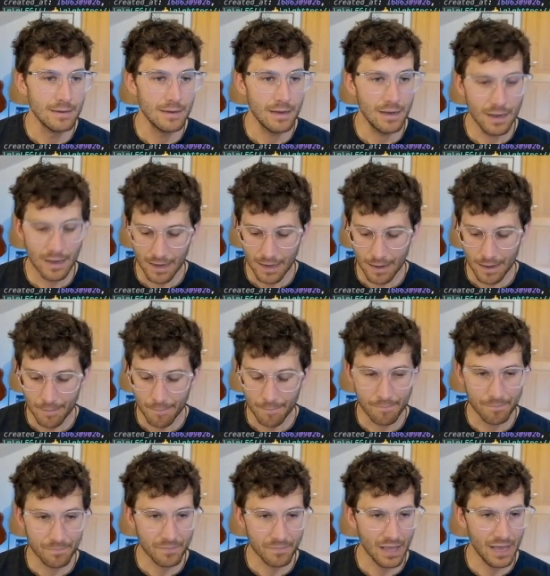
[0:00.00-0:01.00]

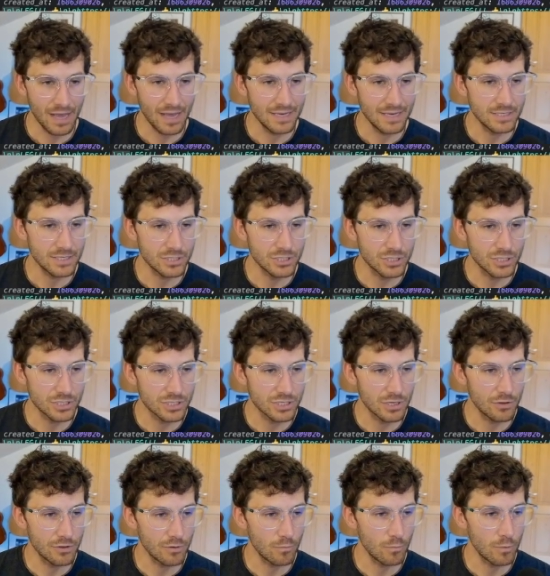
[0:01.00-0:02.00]
And just
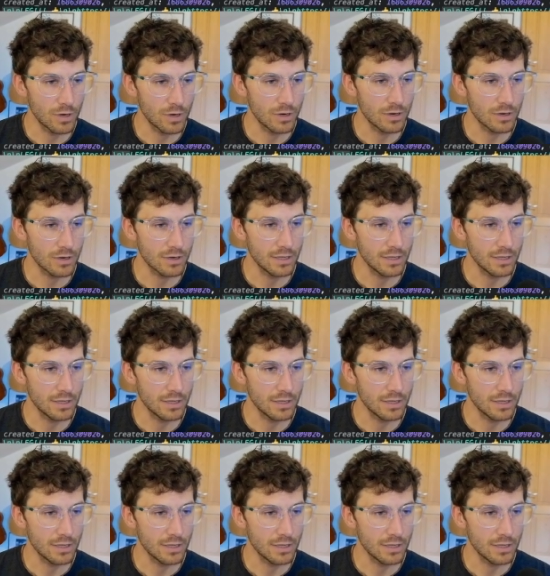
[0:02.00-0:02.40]
so that we're